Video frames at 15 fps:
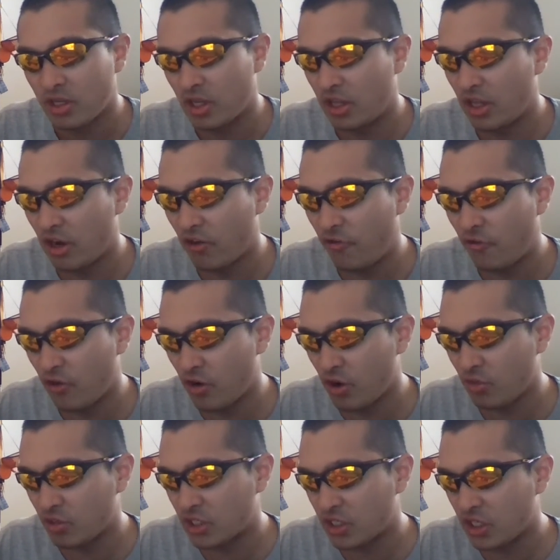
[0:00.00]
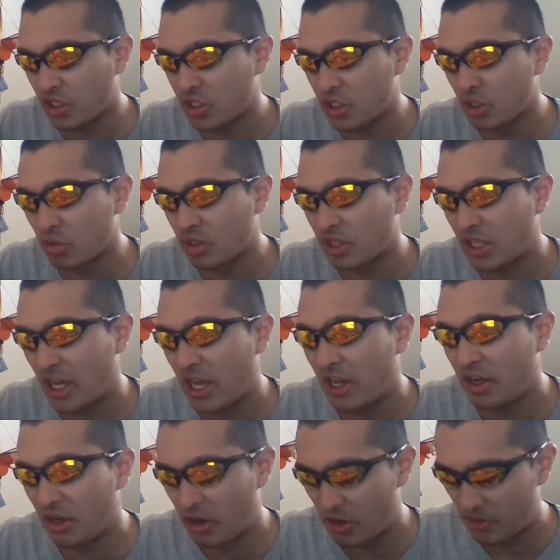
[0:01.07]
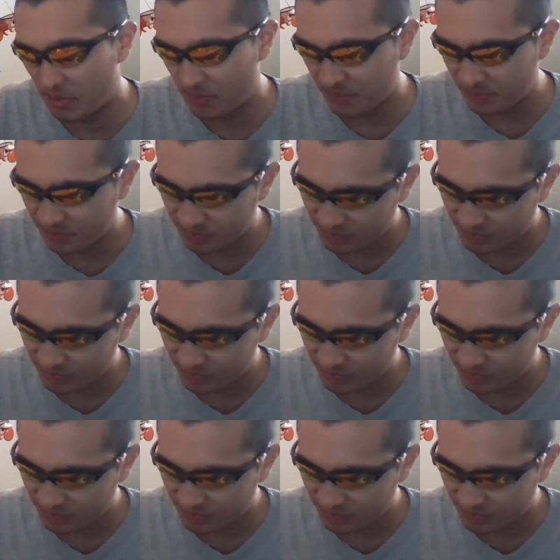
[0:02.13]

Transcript: And therefore, we see to it that um,